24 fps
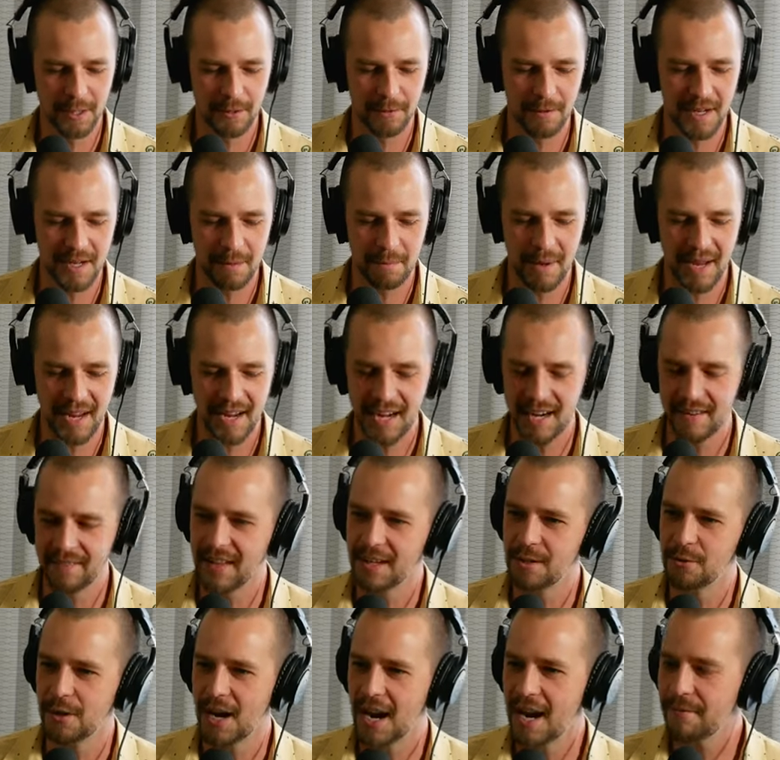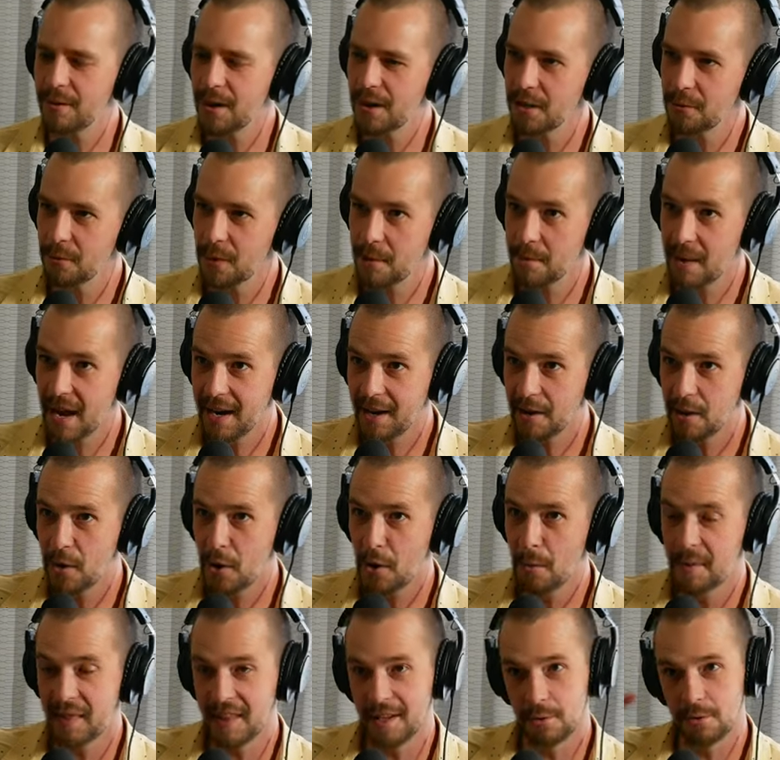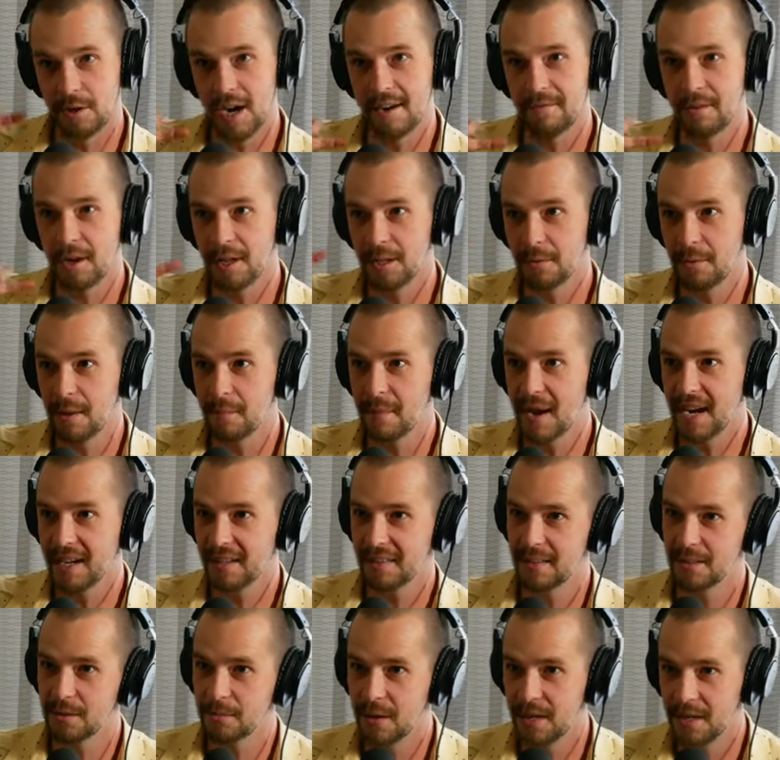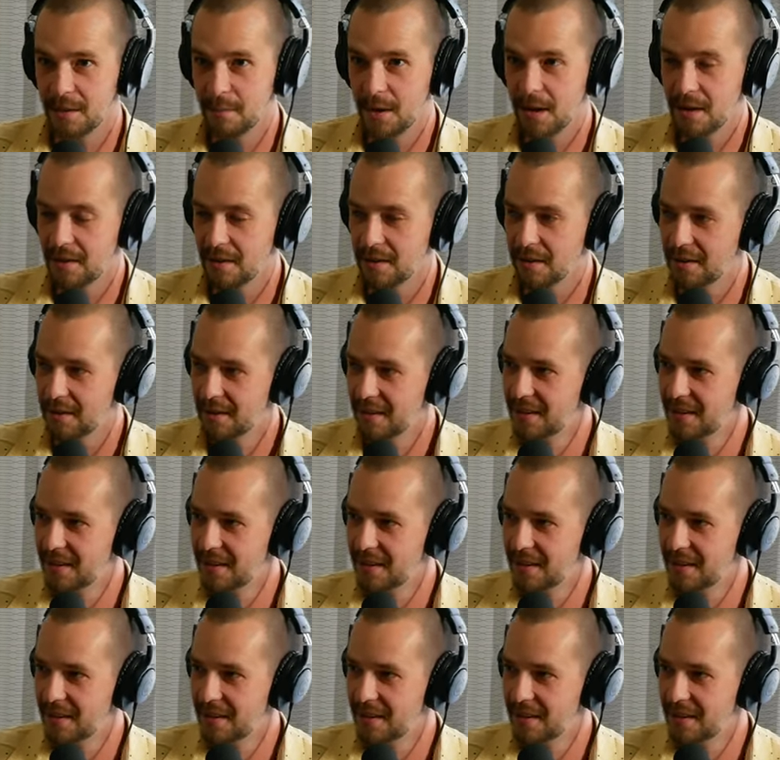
to Green Bay and then drive all the way back home and then drive all the way back this way tomorrow.